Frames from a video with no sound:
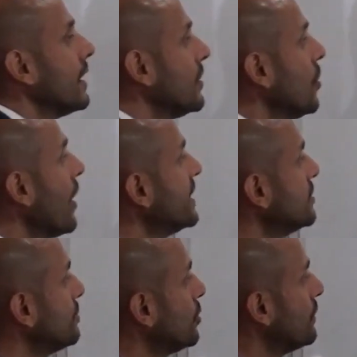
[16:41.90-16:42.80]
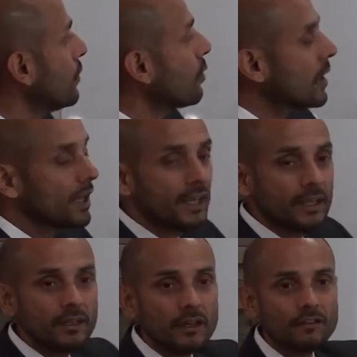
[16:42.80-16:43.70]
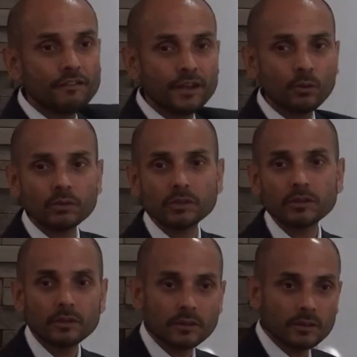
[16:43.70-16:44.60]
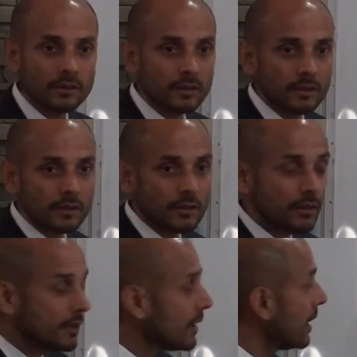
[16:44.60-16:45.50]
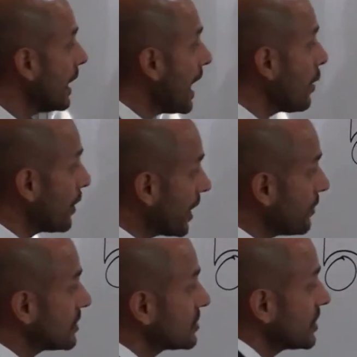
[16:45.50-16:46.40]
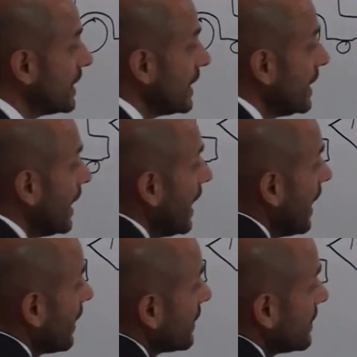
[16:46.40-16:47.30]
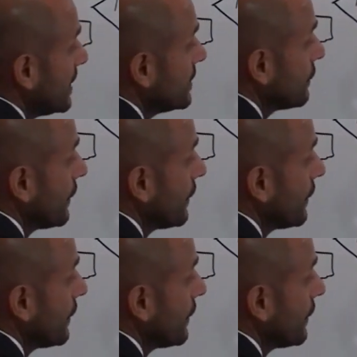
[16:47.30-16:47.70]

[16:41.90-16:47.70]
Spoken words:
A nice, beautiful, clean field. And we're going to see that this